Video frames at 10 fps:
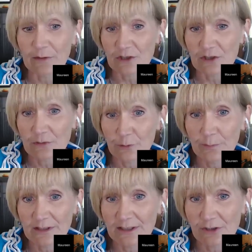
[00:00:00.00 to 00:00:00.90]
reaches full
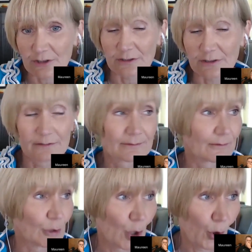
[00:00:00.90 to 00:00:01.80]
potential?
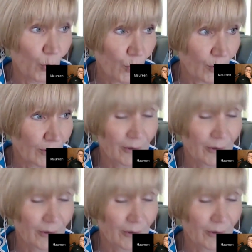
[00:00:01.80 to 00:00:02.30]
No.